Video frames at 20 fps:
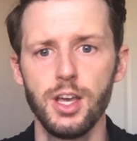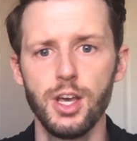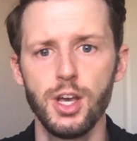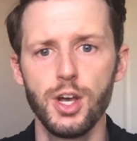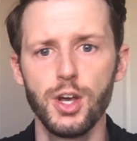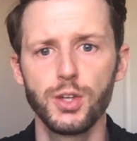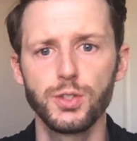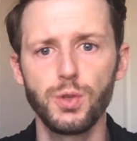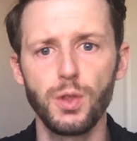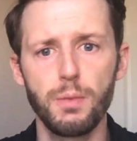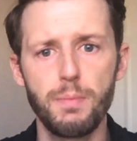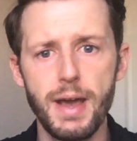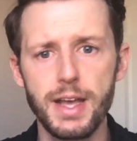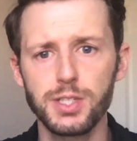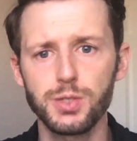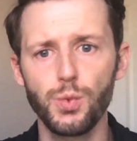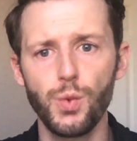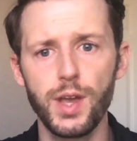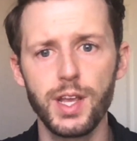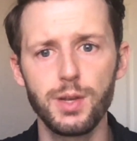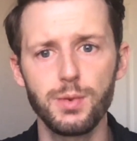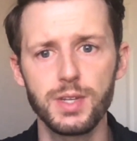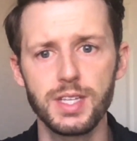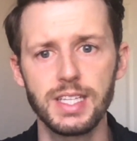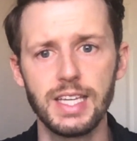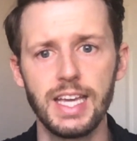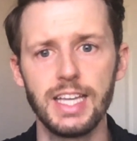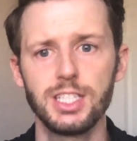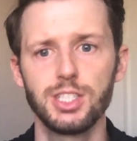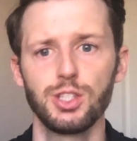So the best way to
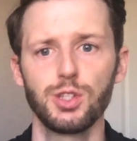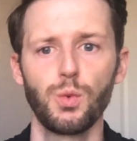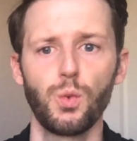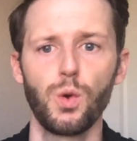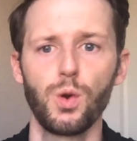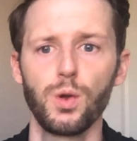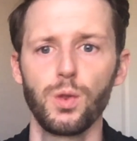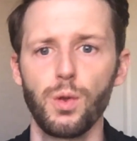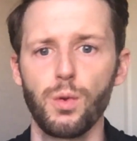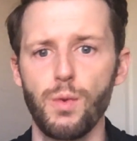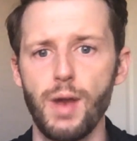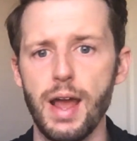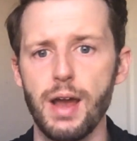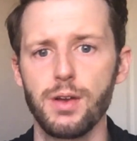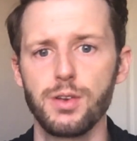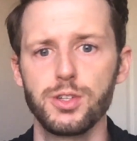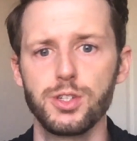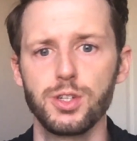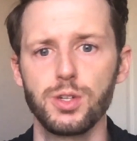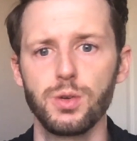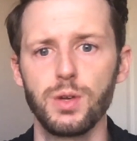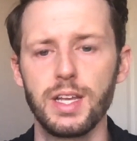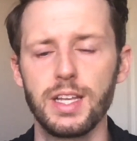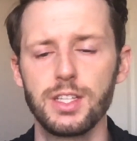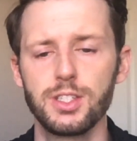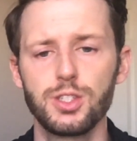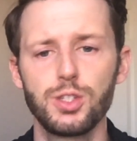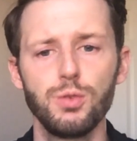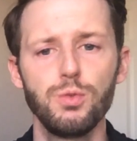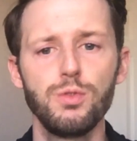engage in the world around you is
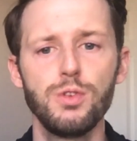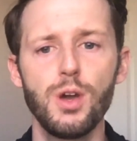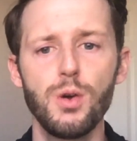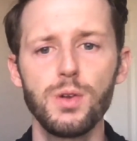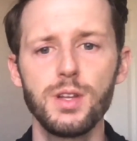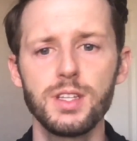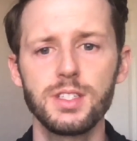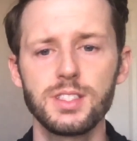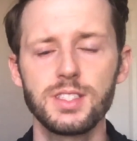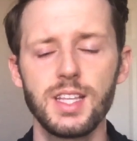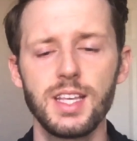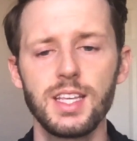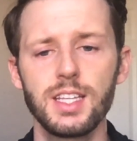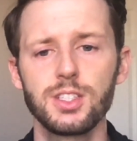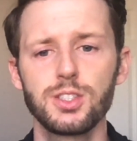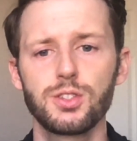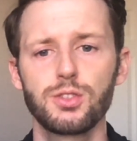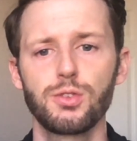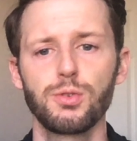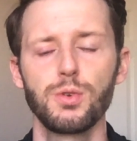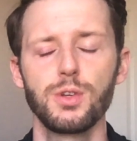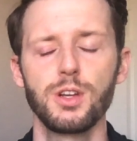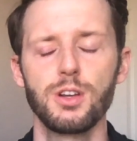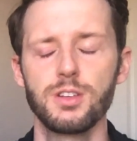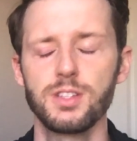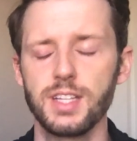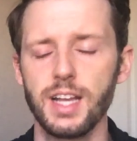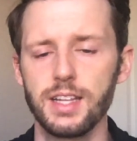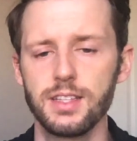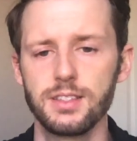to notice things through your
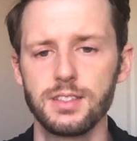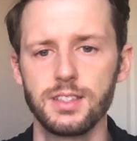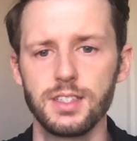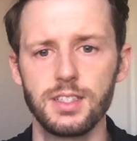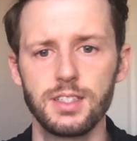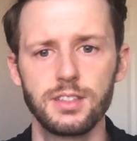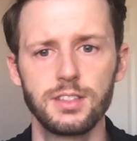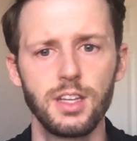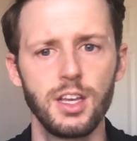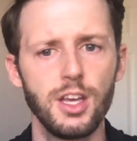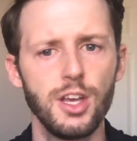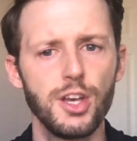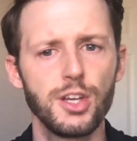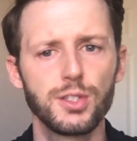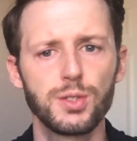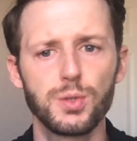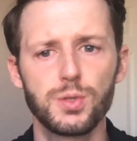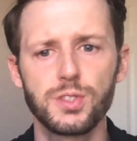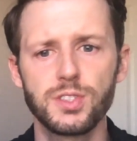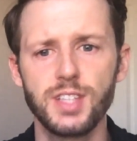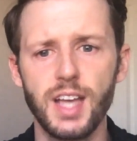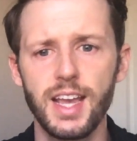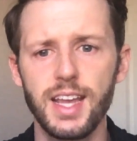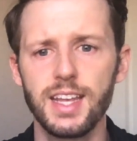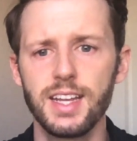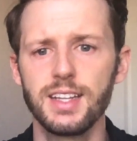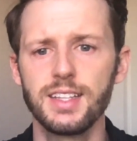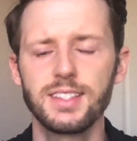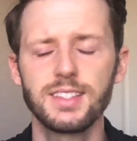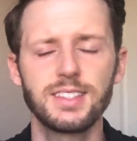senses. So
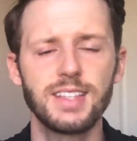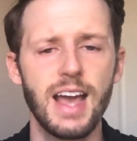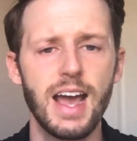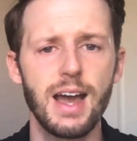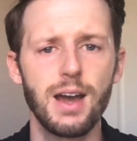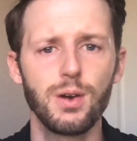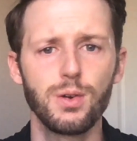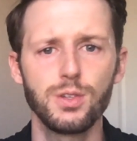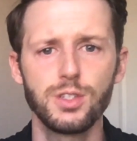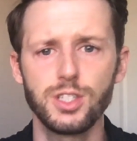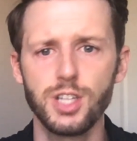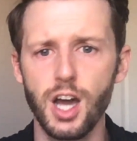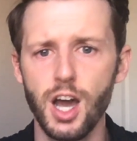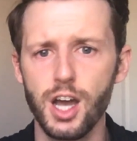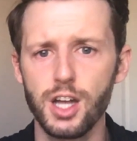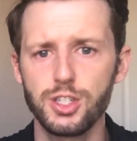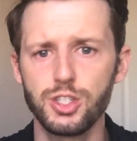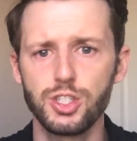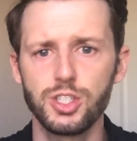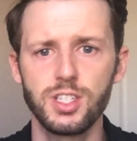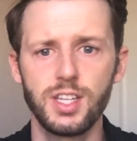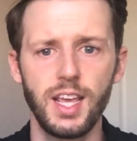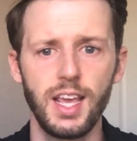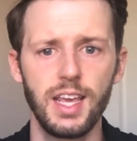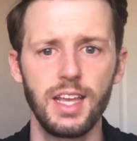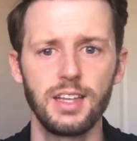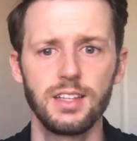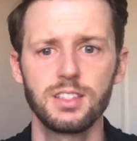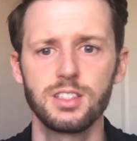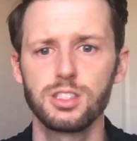sight, sound, touch,
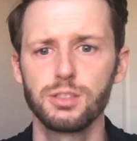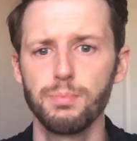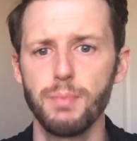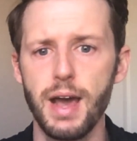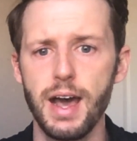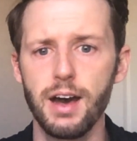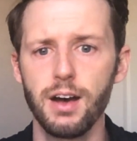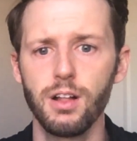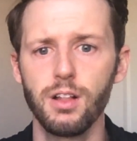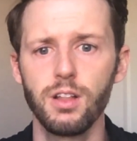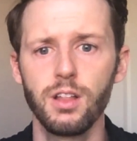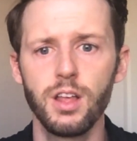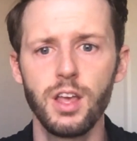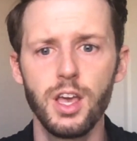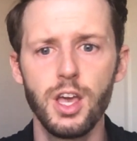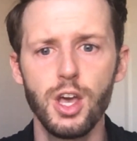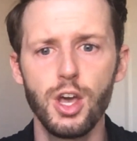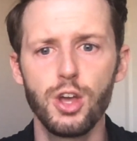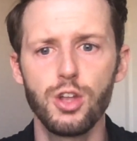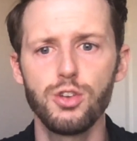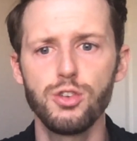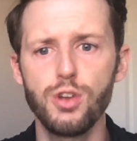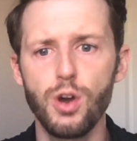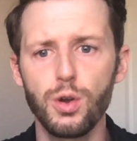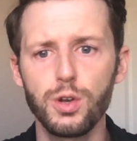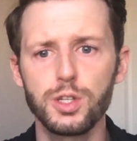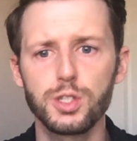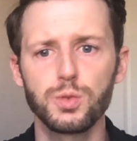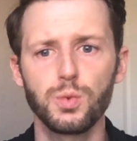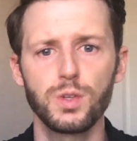taste, smell.
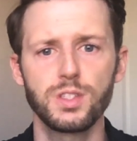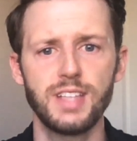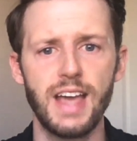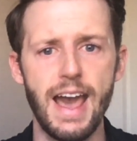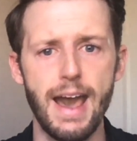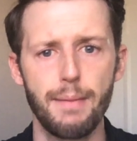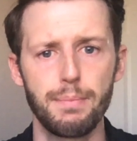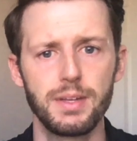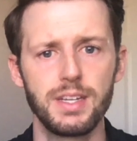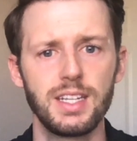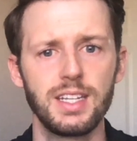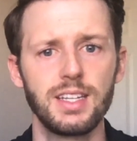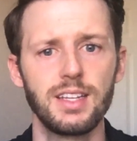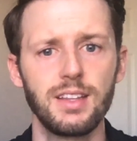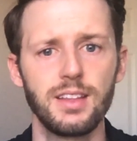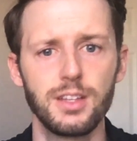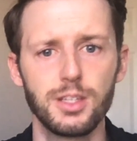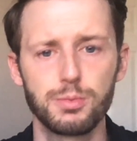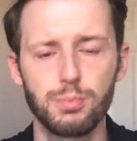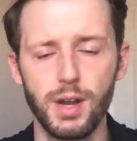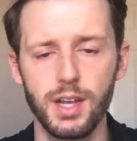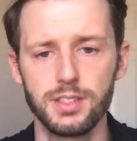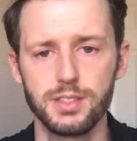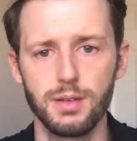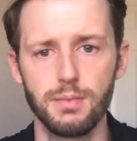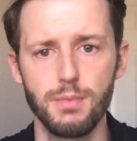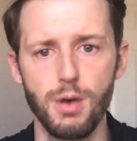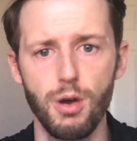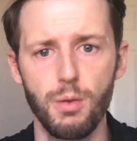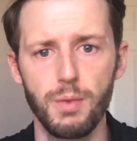Notice what's happening in this present
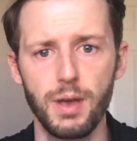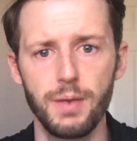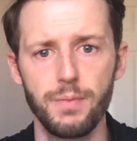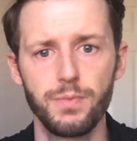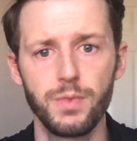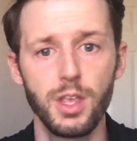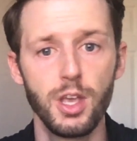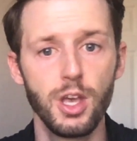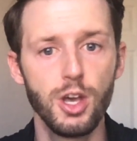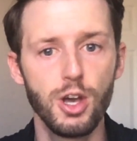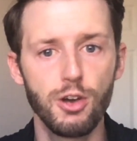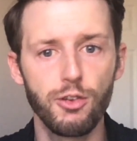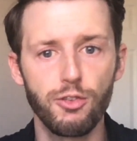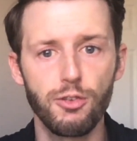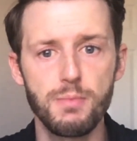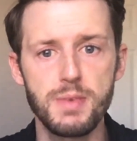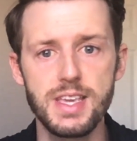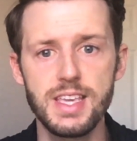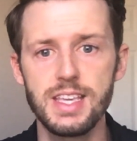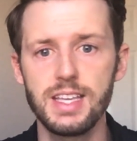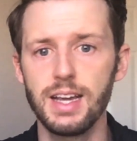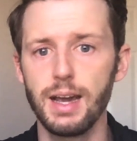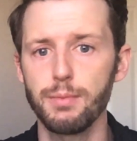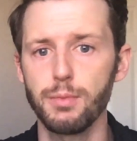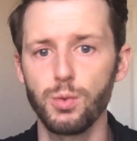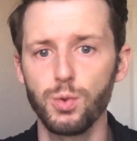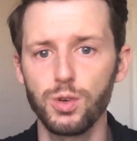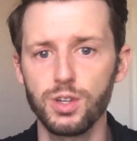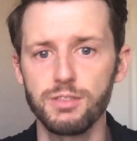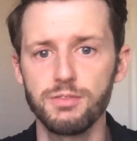moment. For me, I'm a
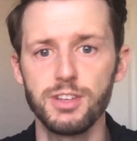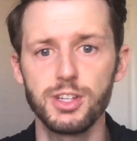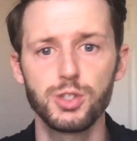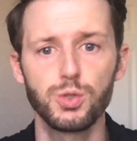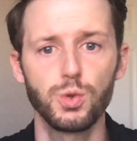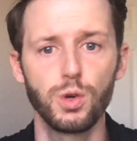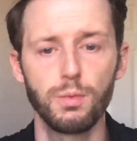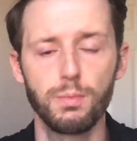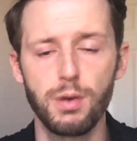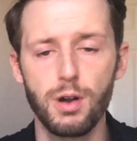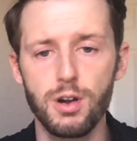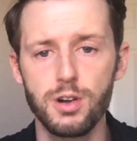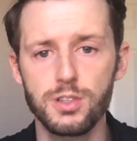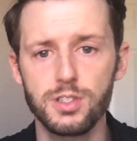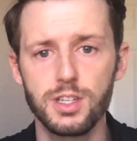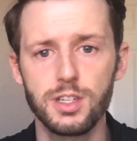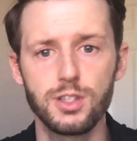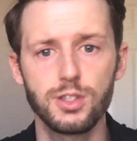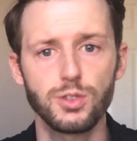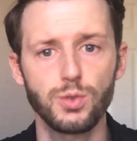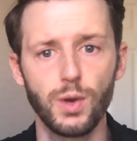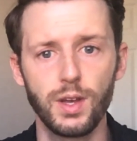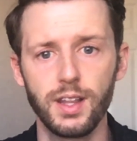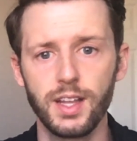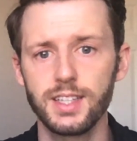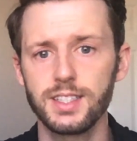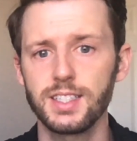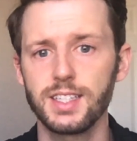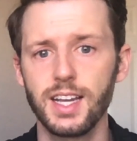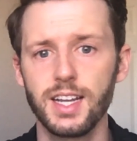really visual person, so I like
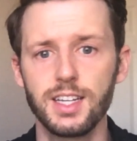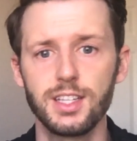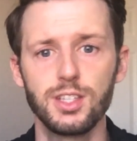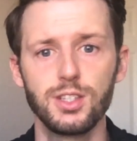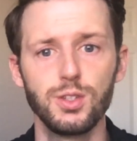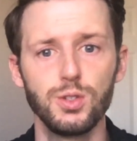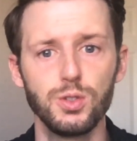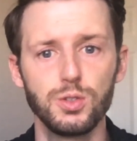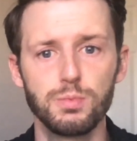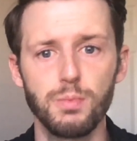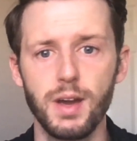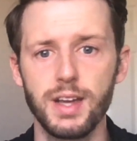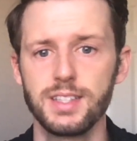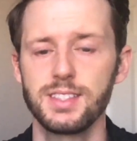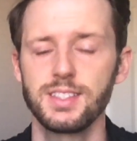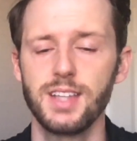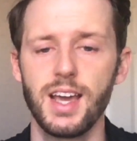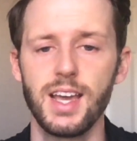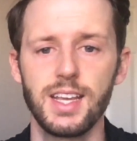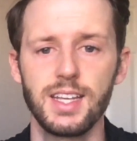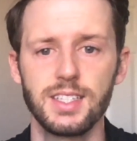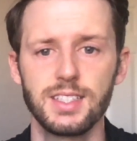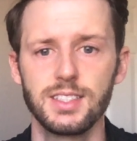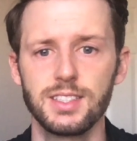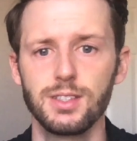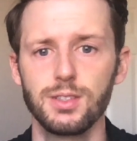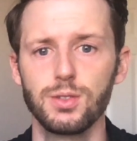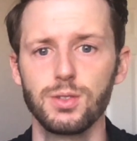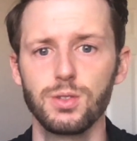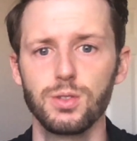to kind of use my sight
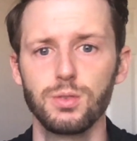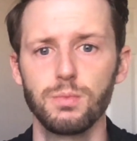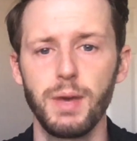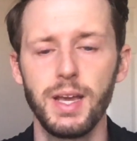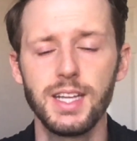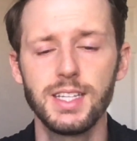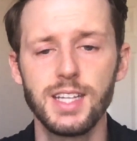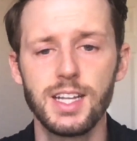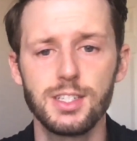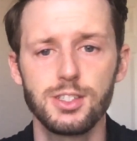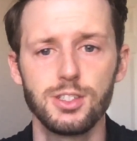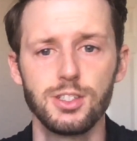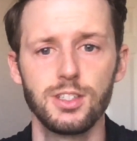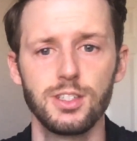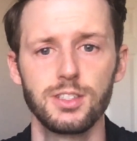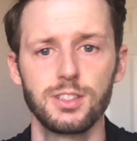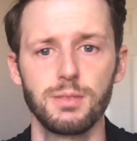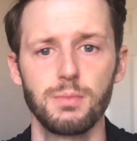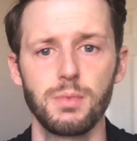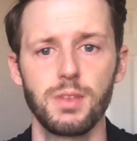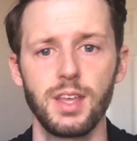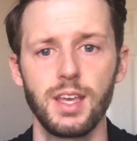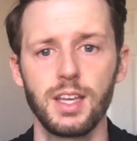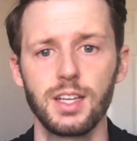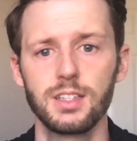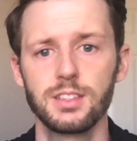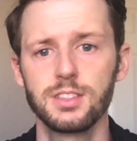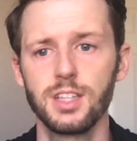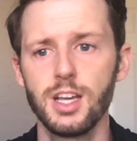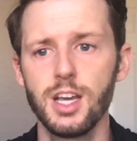to pay attention to some
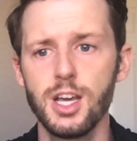things.